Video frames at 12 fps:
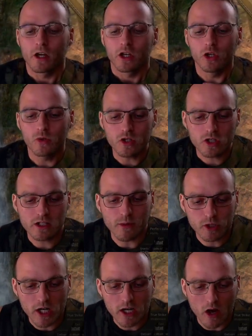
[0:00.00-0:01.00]
you can just double
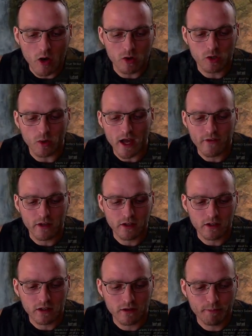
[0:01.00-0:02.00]
check, oh, do I have a